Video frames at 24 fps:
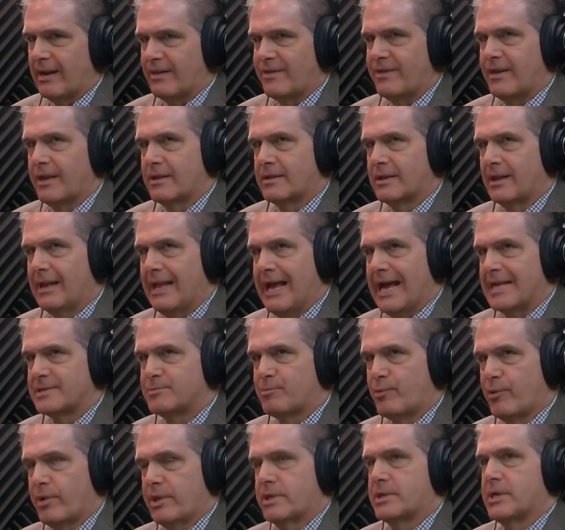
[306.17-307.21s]
I think the
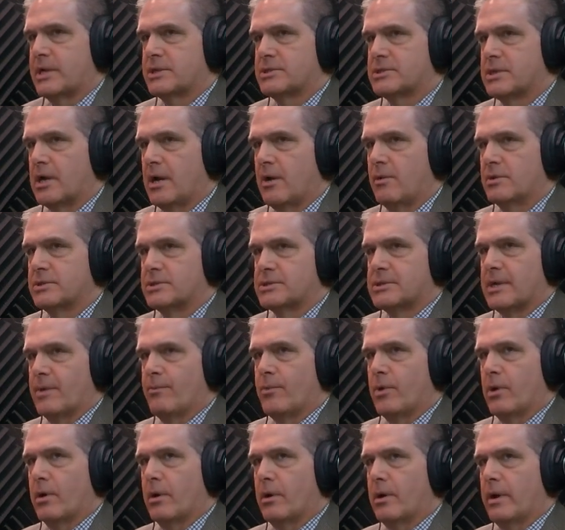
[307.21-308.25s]
last print I saw was
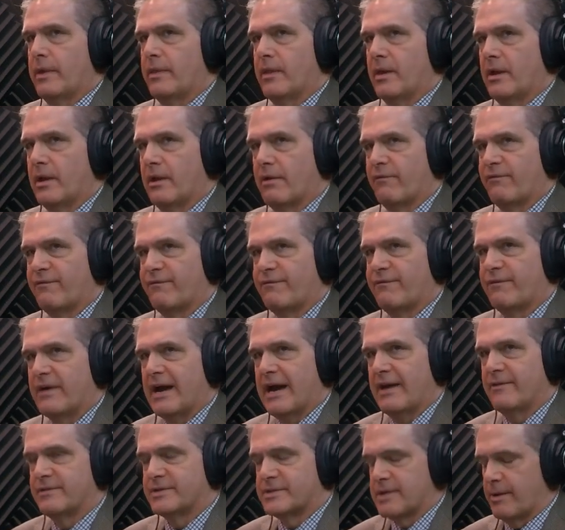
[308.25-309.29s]
somewhere in the
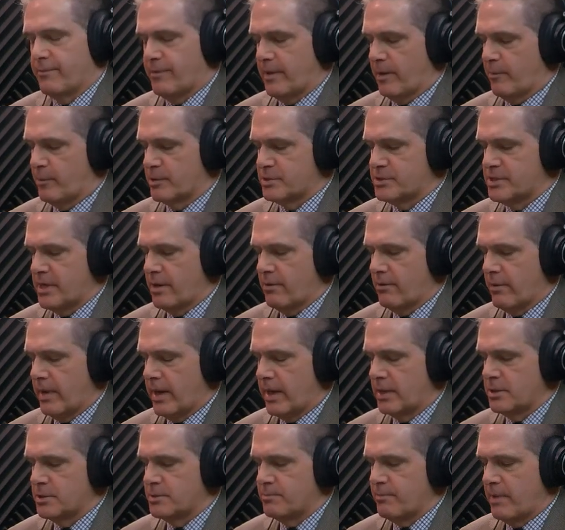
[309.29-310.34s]
five something percent
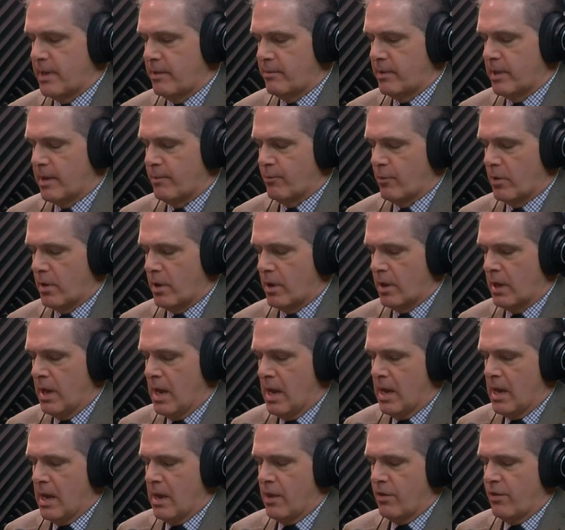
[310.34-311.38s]
range. Maybe I'm wrong. Yeah.